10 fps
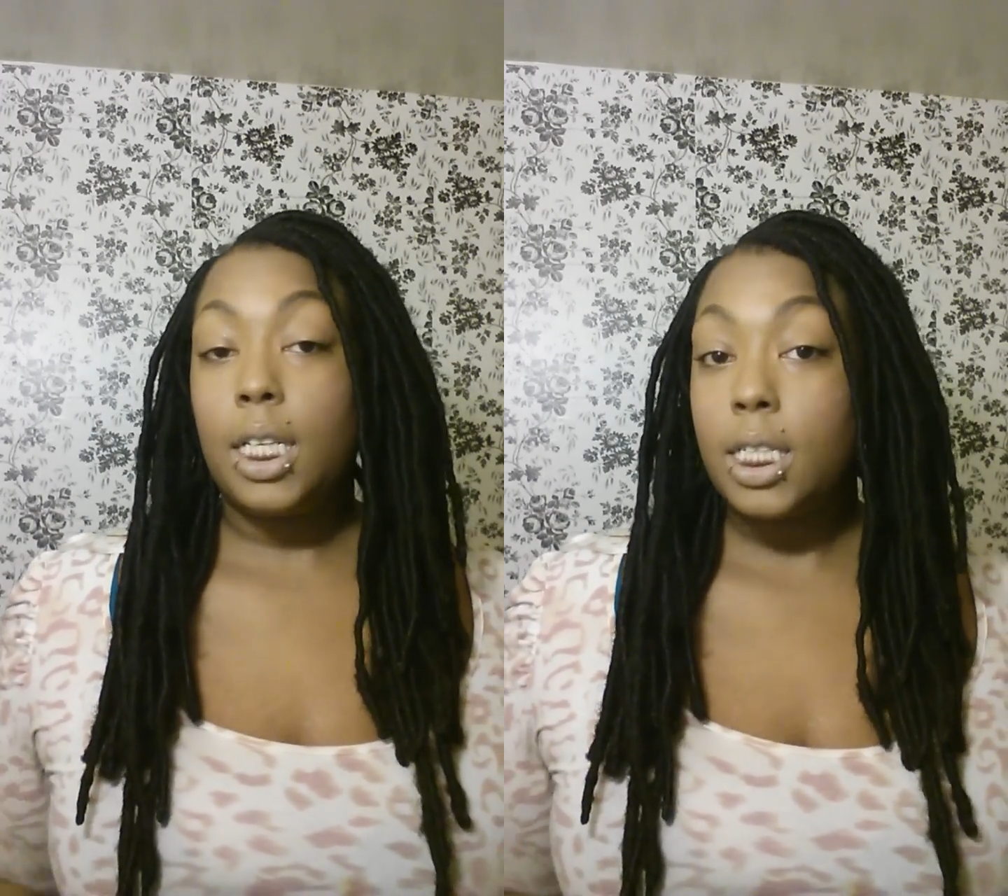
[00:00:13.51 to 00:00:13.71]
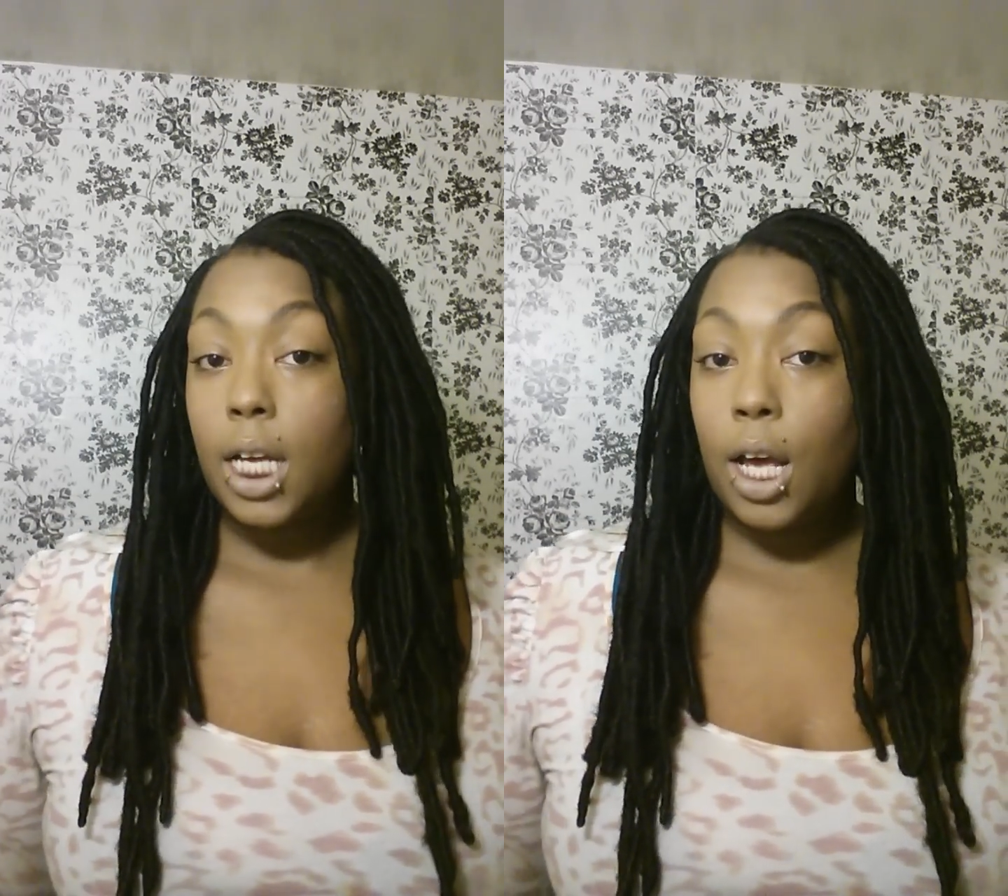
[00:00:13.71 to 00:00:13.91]

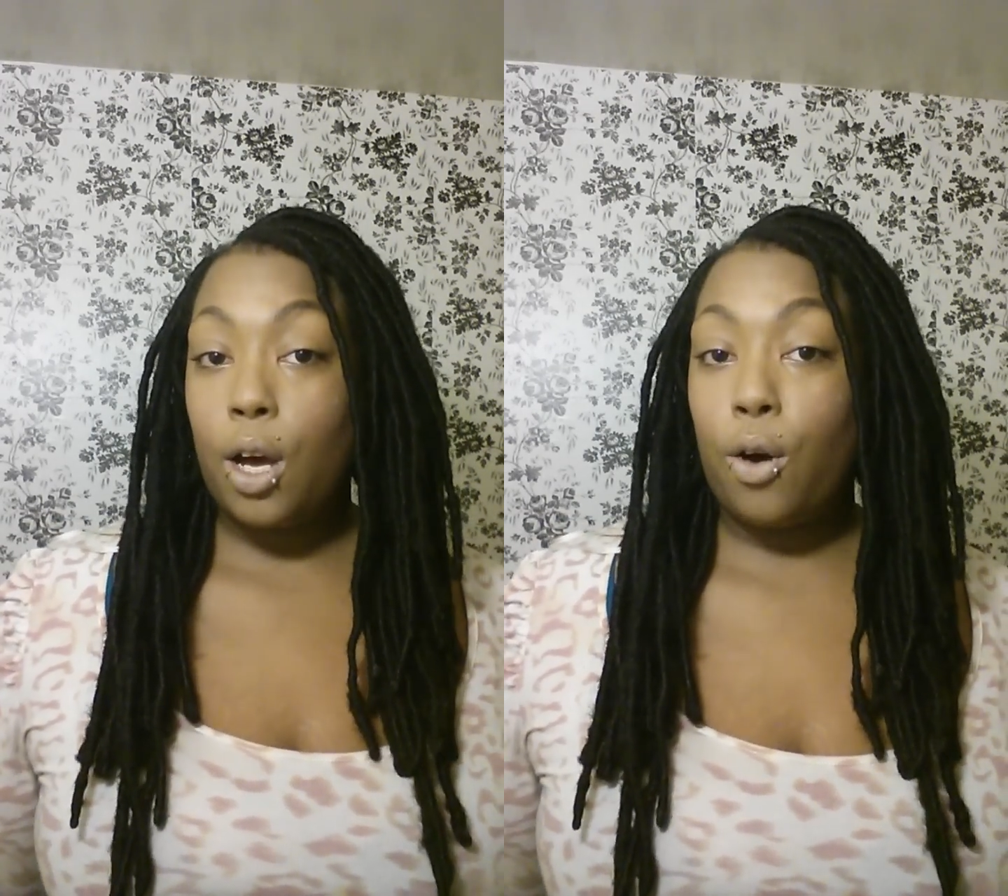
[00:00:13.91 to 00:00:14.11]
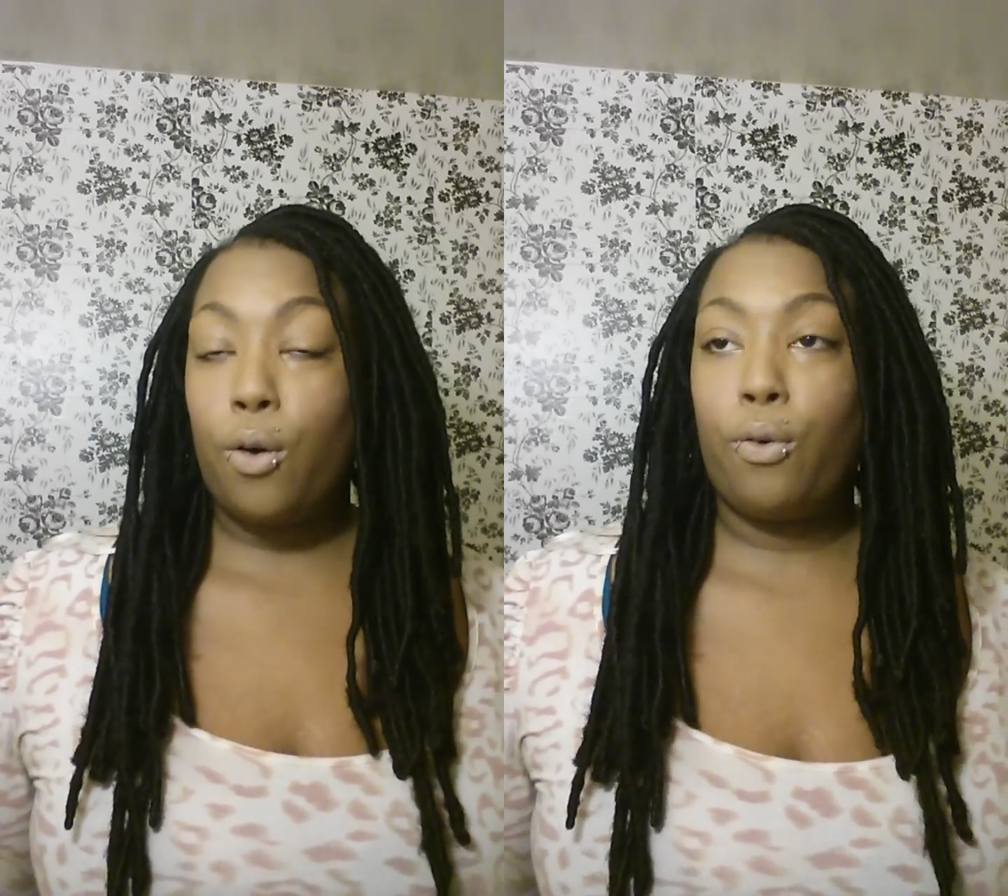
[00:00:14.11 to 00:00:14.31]

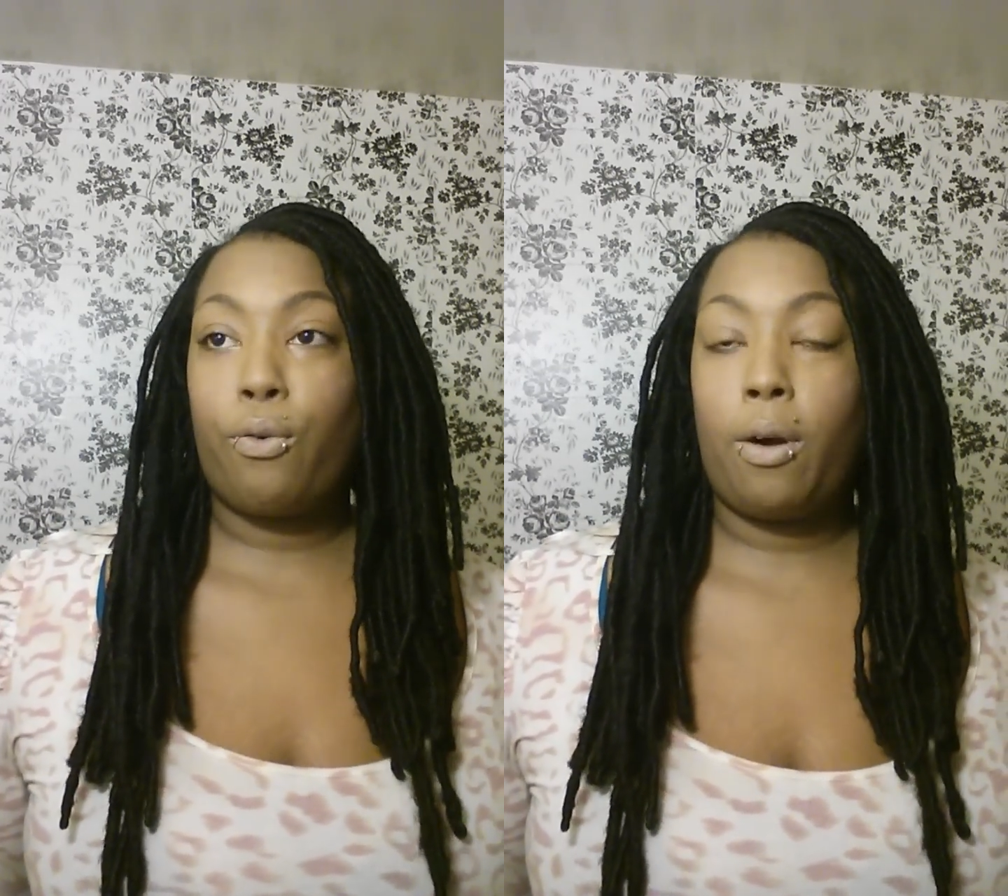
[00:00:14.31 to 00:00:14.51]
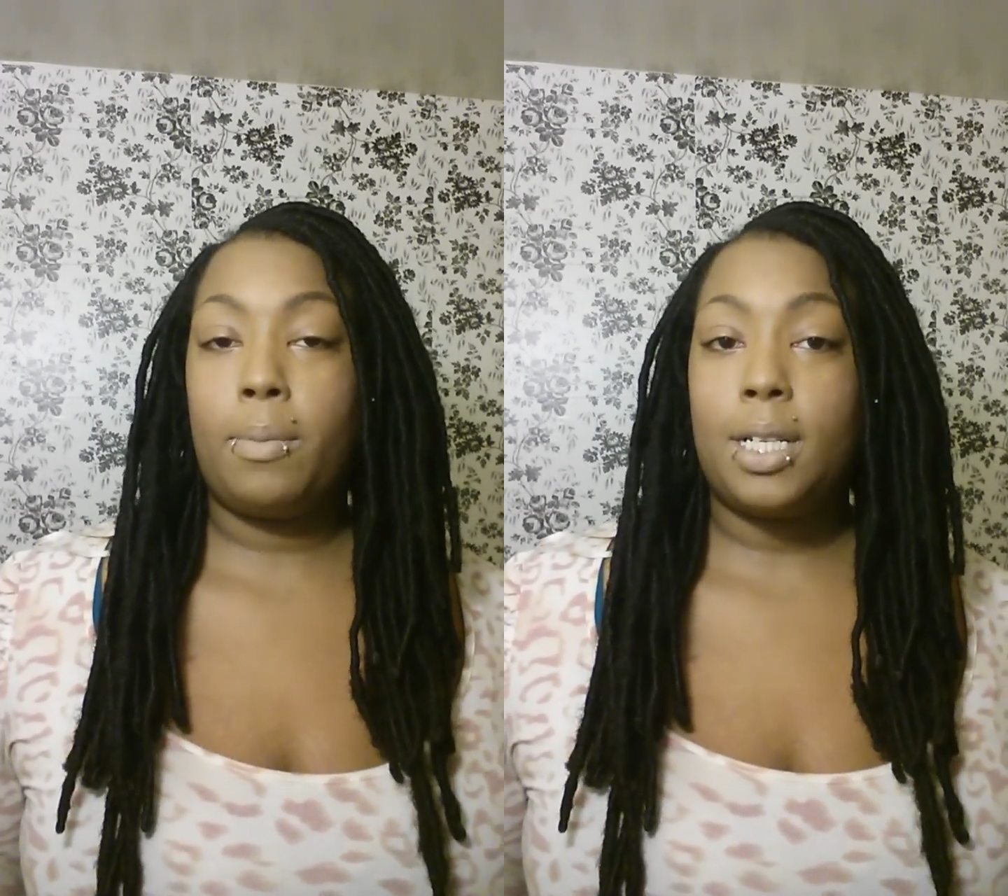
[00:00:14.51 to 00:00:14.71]
tell
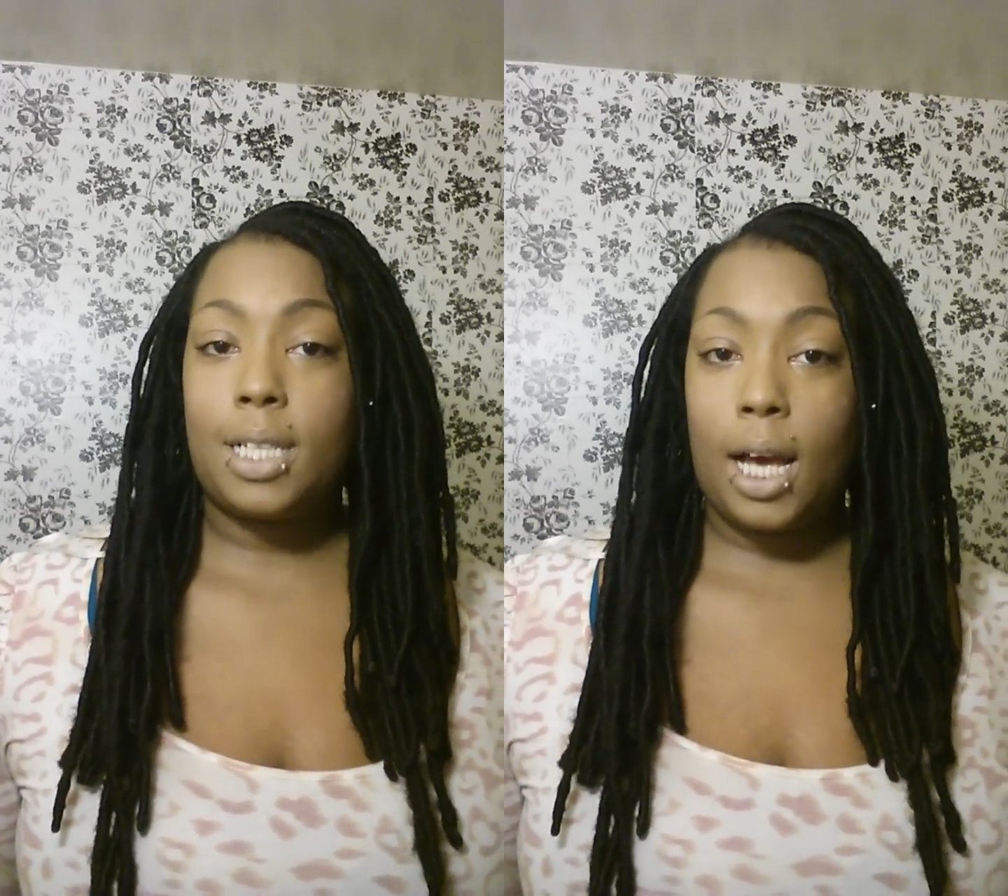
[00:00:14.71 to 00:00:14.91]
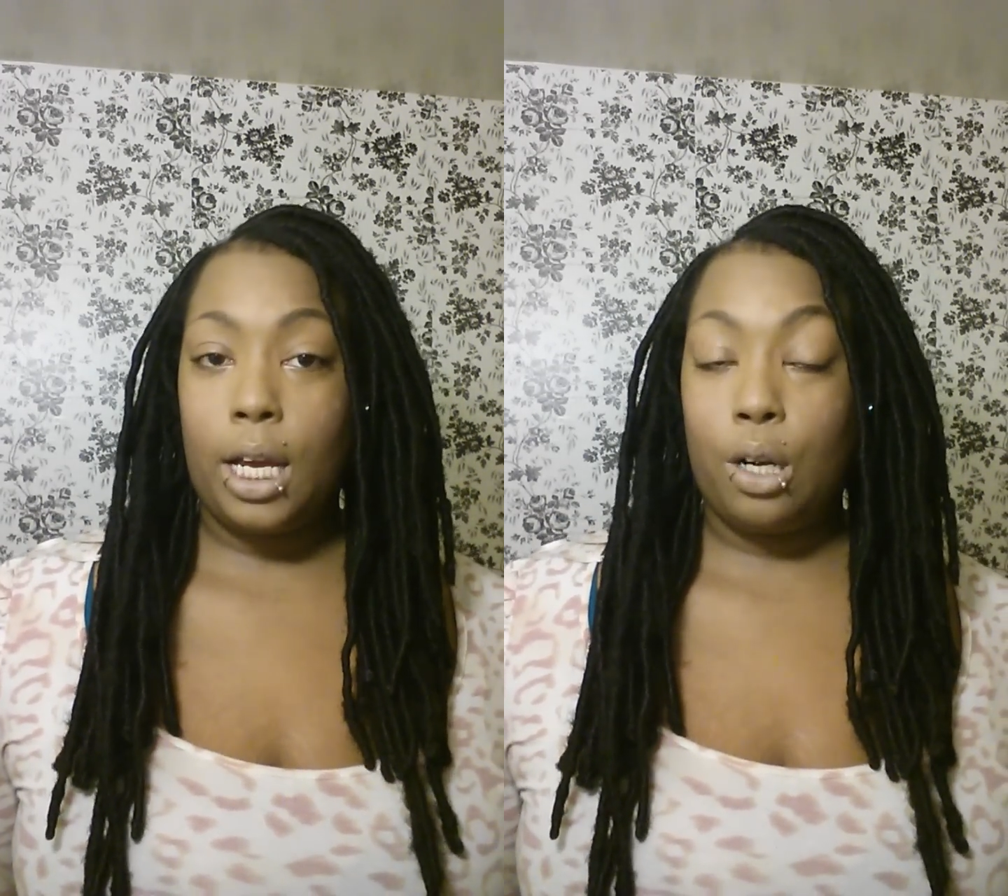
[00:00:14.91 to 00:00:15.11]
from the
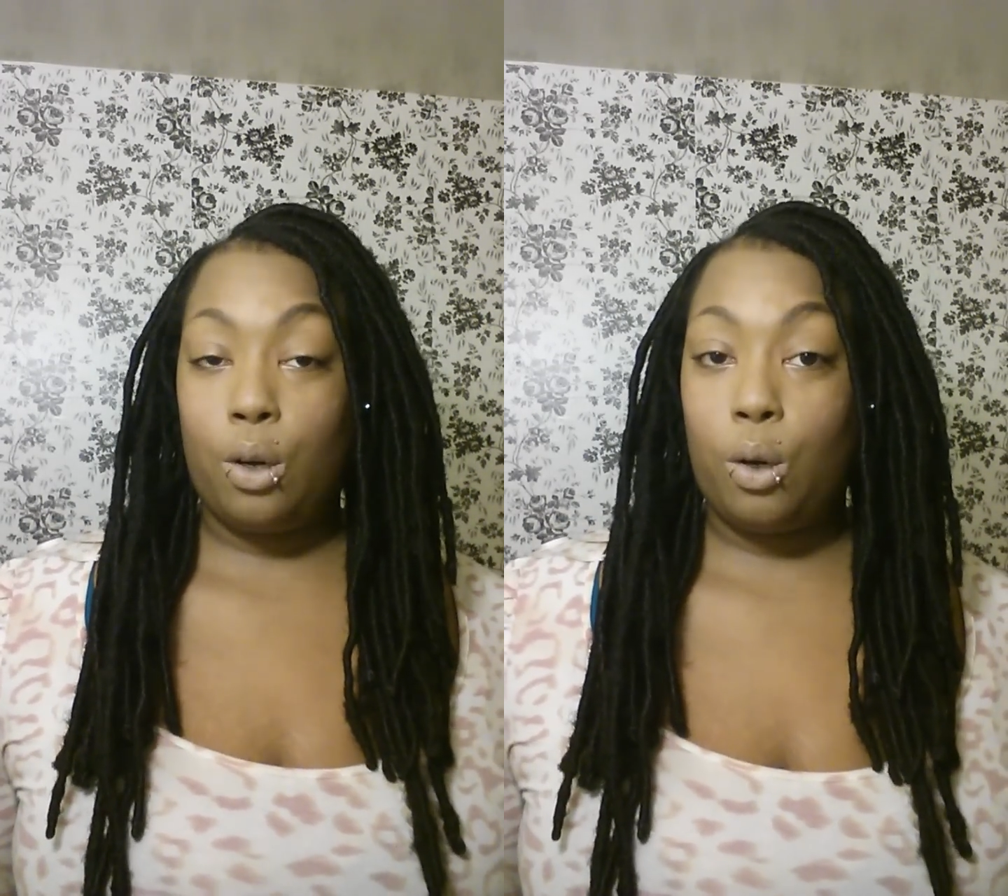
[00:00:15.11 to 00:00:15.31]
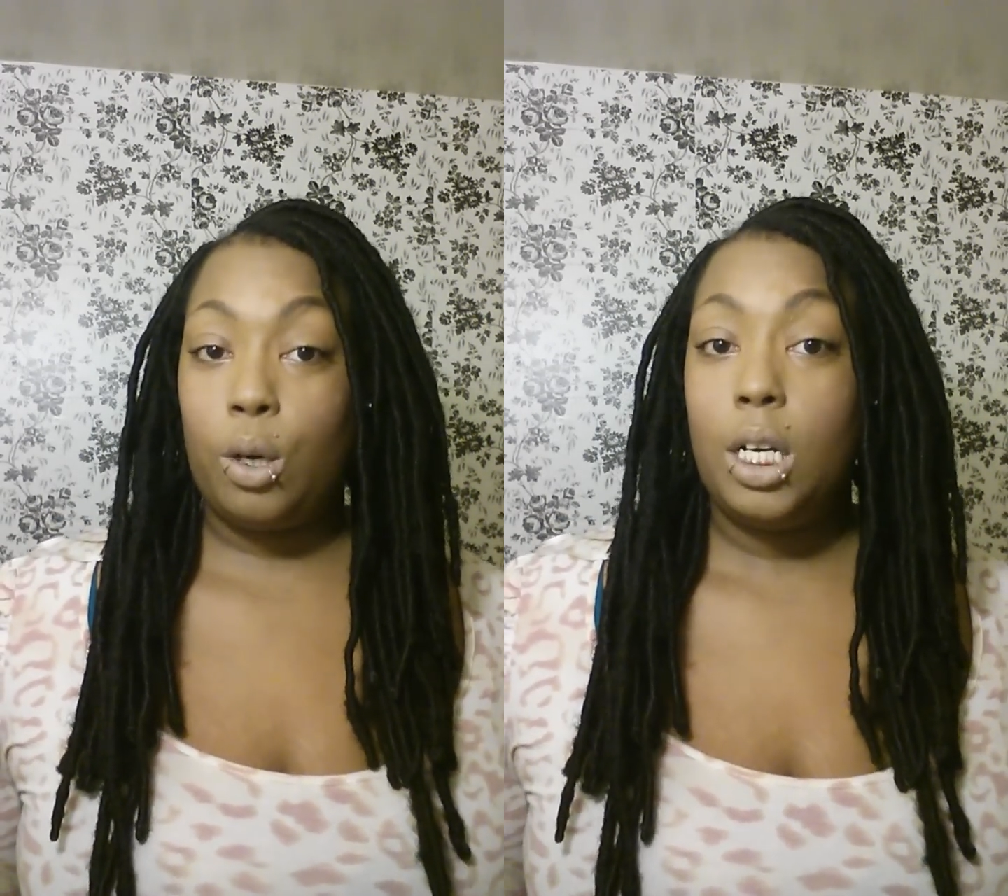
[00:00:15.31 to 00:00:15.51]

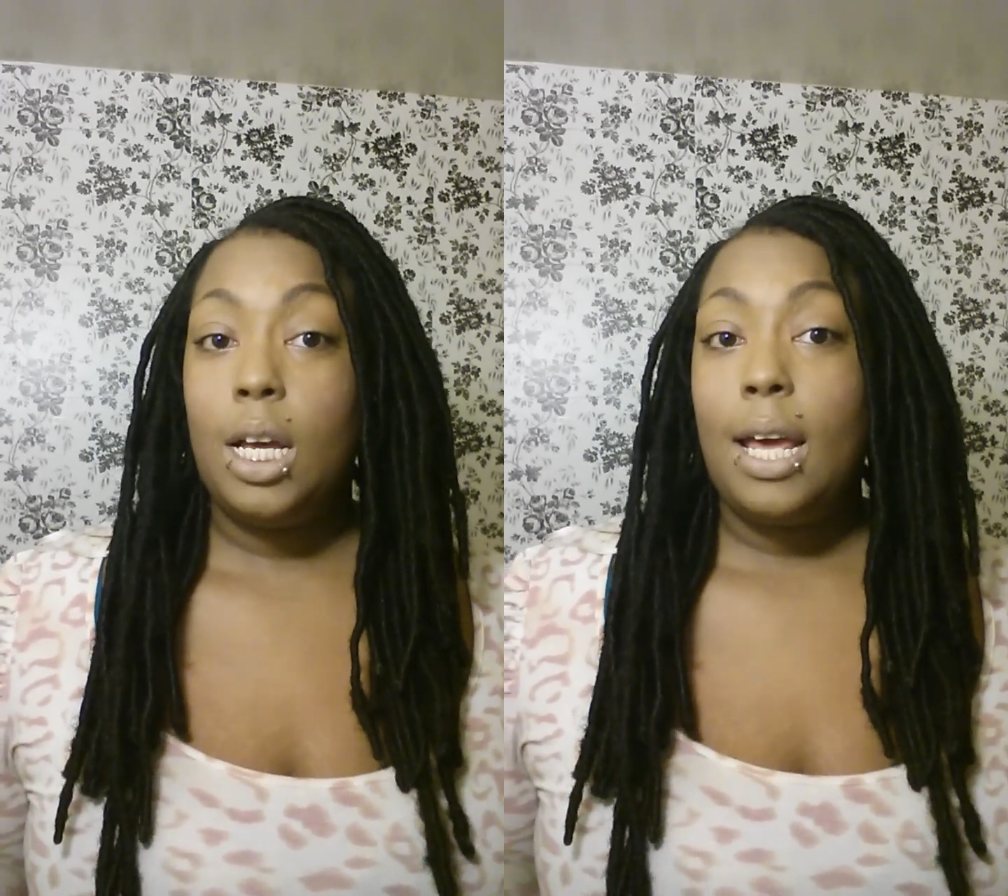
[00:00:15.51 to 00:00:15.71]
title.